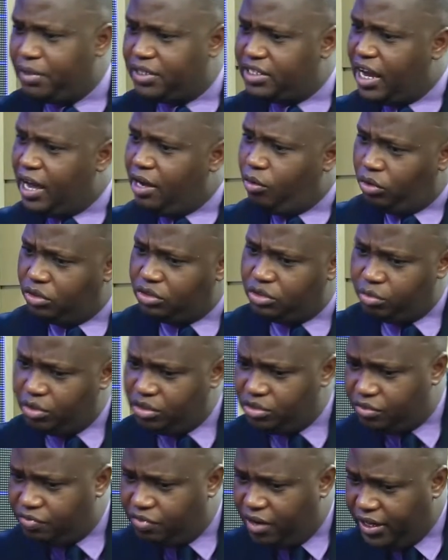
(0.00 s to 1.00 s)
but I also
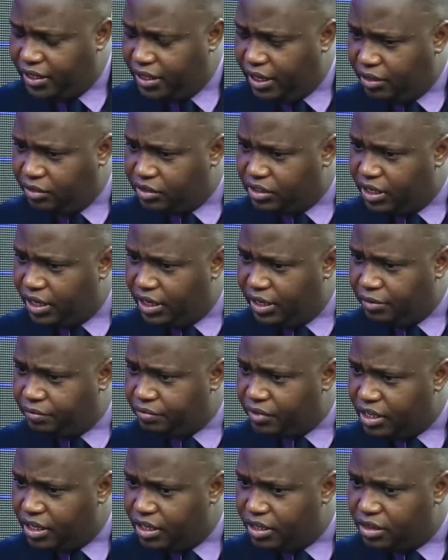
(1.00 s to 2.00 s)
want to find out,
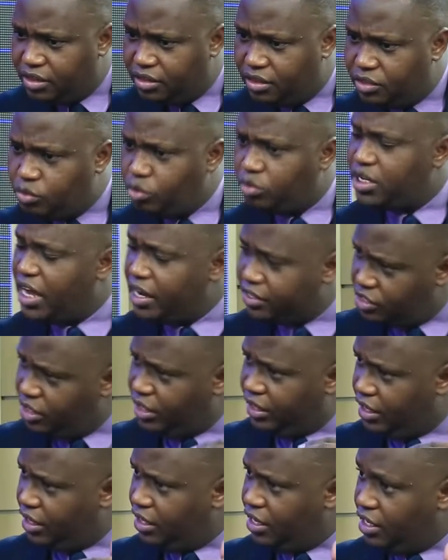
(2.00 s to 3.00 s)
um, this was
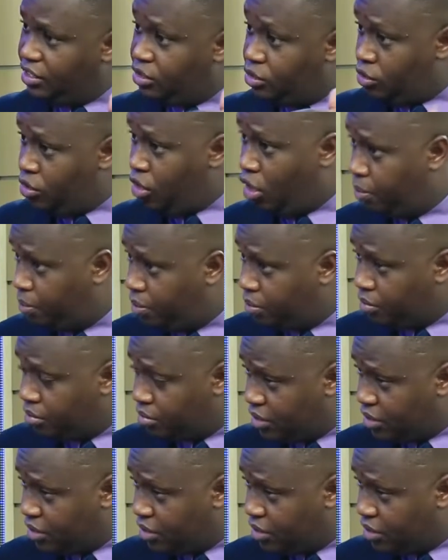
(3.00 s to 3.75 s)
actually a drop.